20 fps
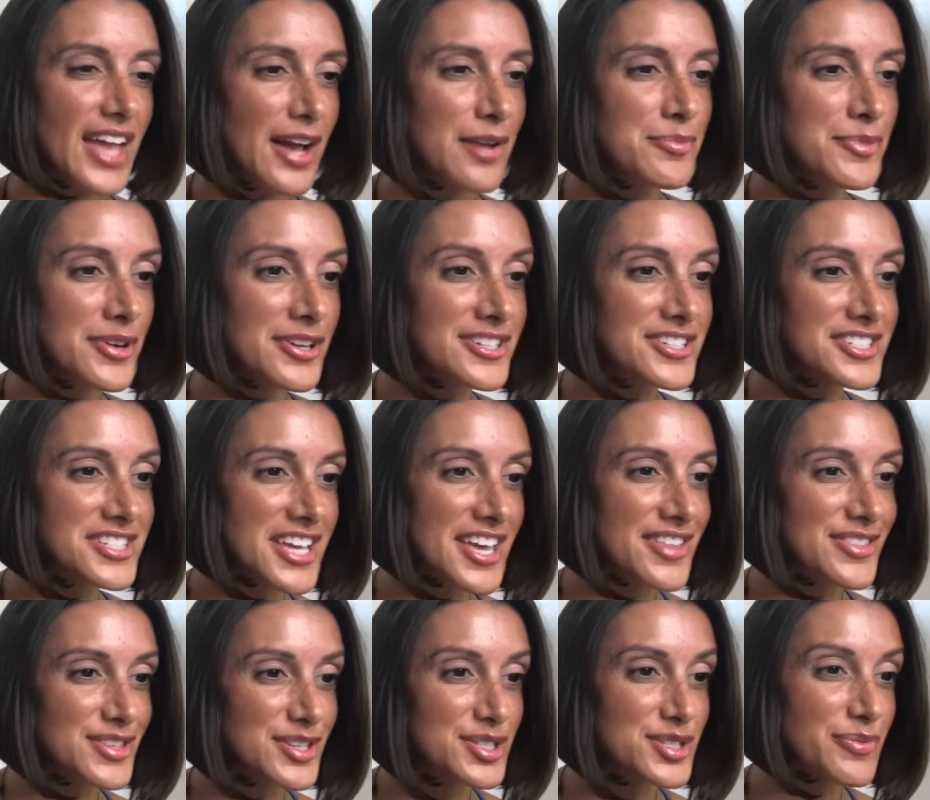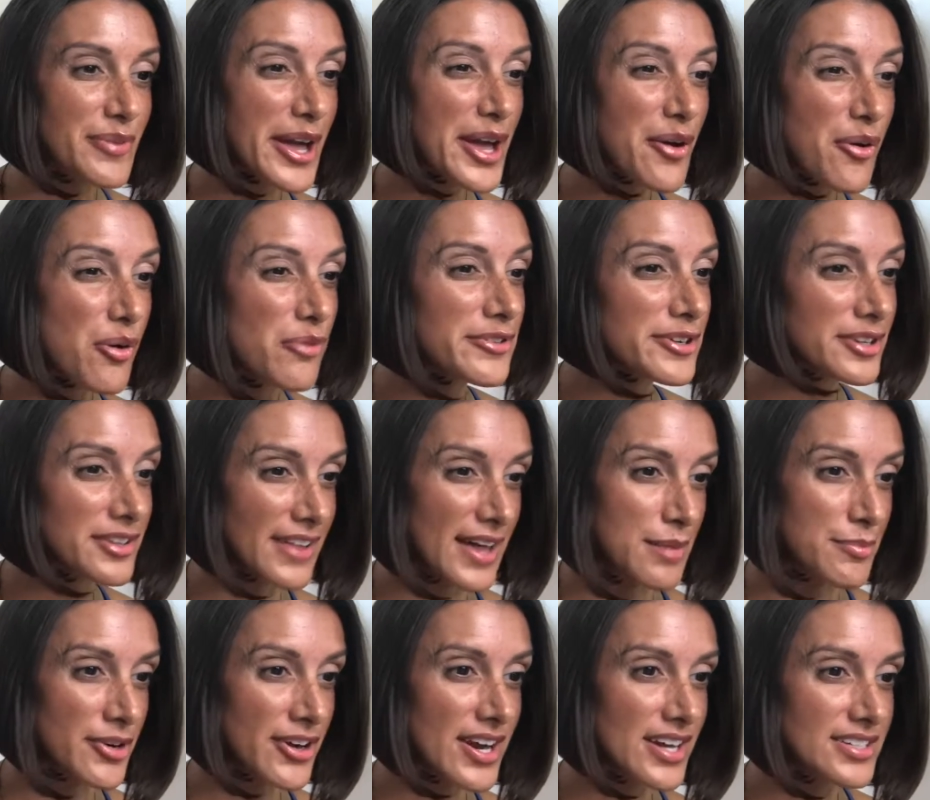I'm gonna say it this way, over
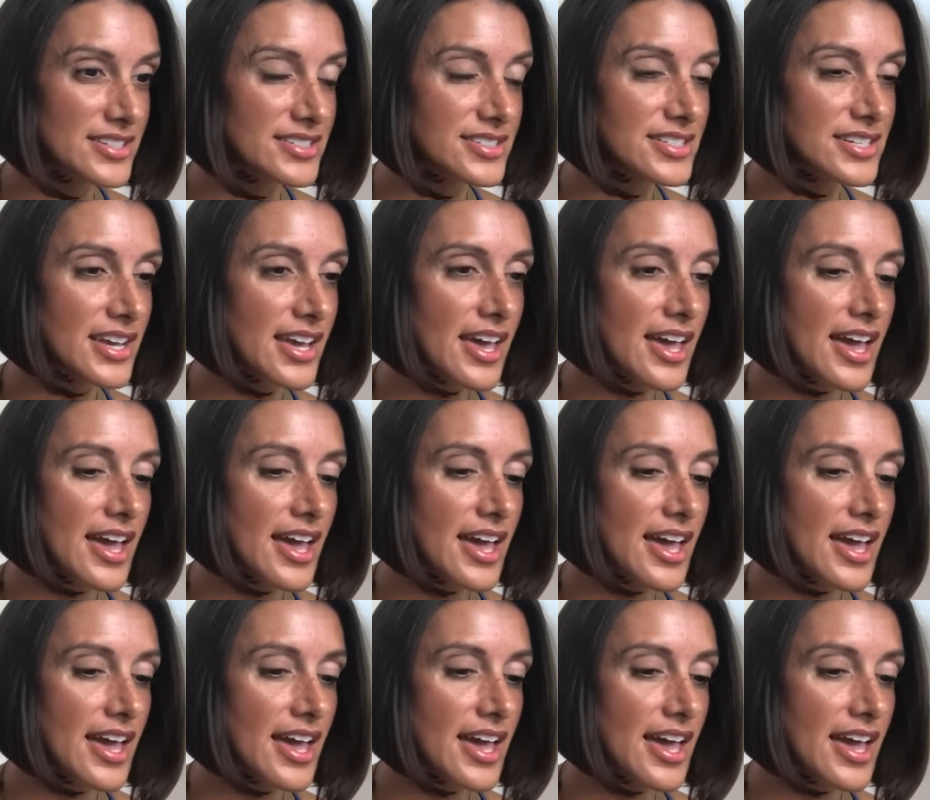glamorized.